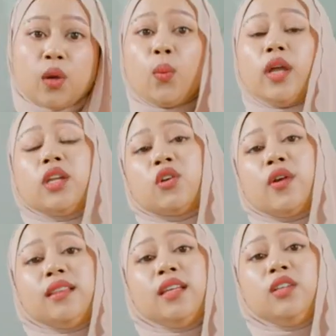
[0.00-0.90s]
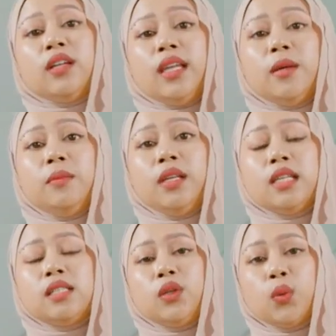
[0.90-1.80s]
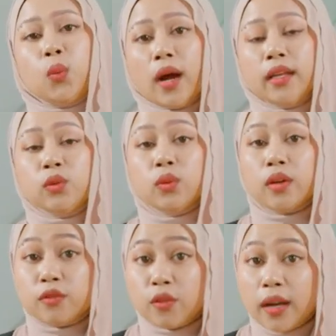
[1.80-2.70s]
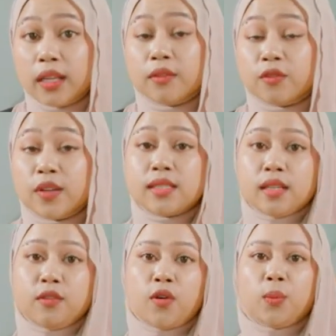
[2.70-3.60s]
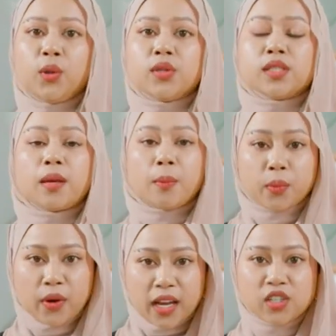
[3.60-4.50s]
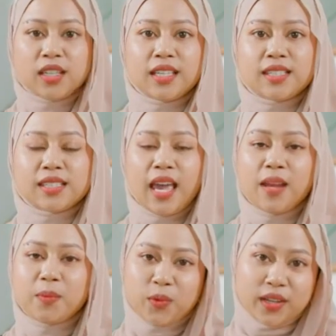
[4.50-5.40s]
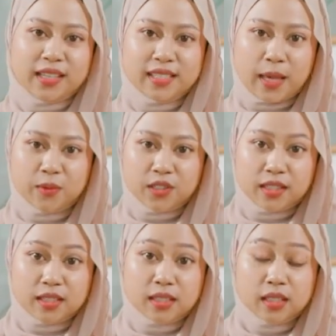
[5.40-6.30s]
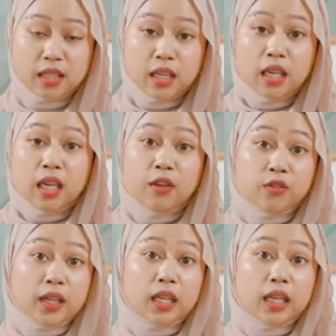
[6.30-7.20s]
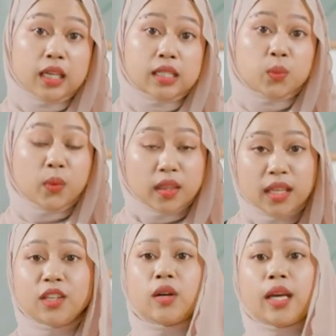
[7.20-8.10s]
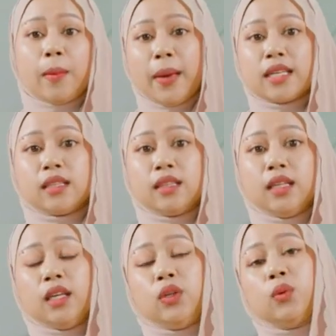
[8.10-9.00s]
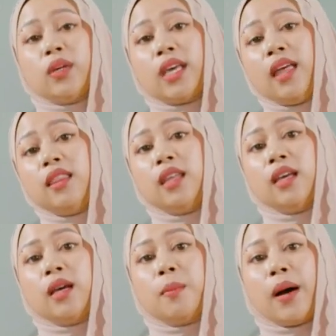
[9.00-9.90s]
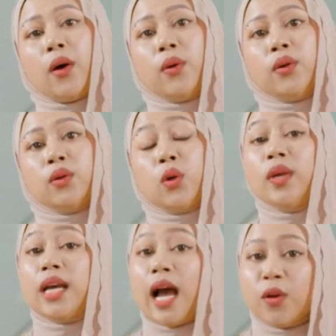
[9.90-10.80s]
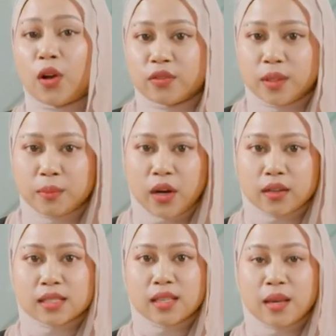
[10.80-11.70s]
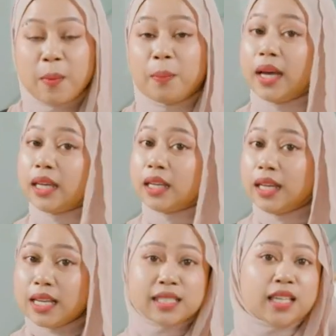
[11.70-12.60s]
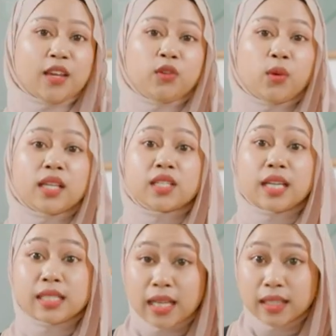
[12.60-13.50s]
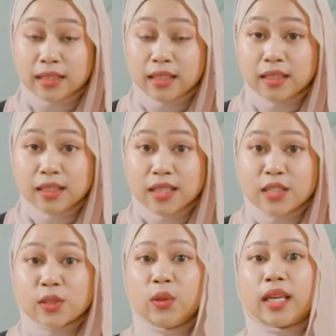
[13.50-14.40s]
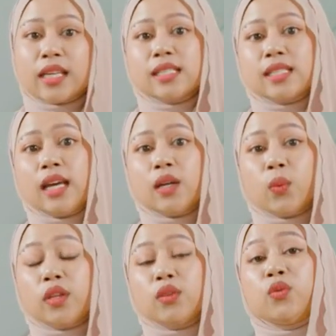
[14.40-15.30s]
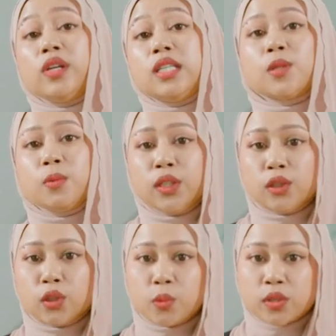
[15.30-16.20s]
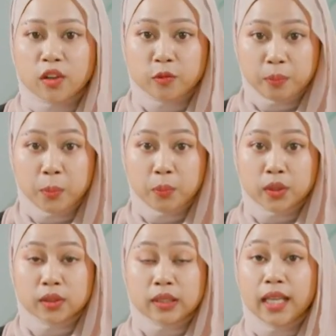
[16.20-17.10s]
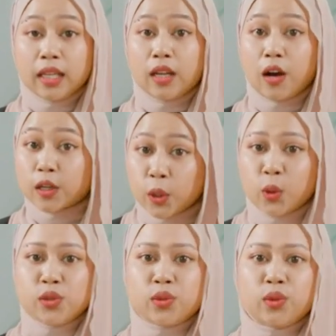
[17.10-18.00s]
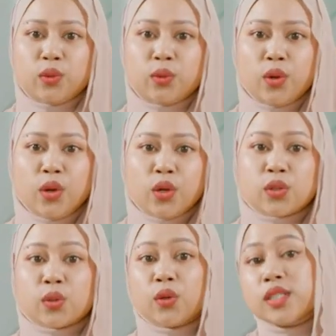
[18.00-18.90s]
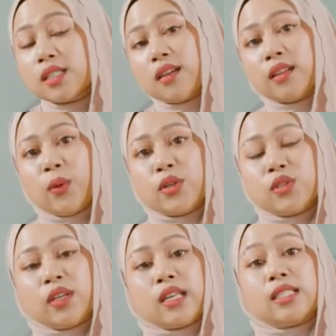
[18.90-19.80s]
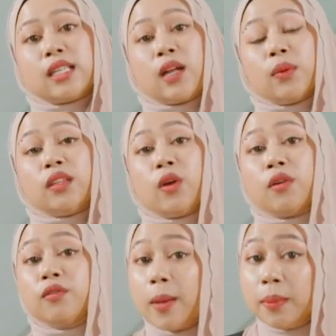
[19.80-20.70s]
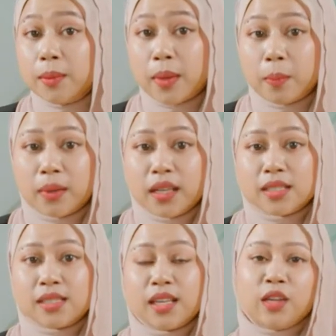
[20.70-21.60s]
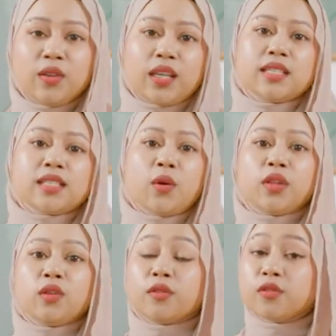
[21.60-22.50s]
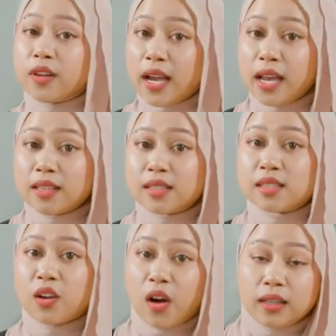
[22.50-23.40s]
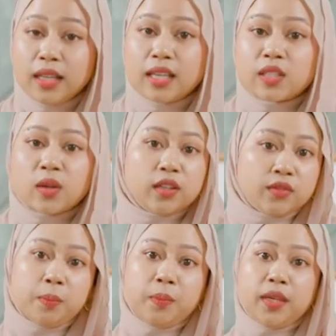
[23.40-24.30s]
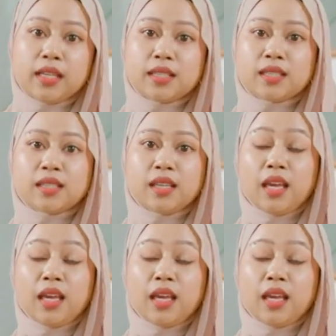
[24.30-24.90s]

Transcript: When creating your name list, you want to avoid first and foremost prejudice and preconceptions. If it is within your capacity, you can think about going out of the box. But let's say if you are just starting, so you can start with reachable groups of people that are close to you. So start close. You can start with your family members, you can start with your friends, colleagues, or even peers.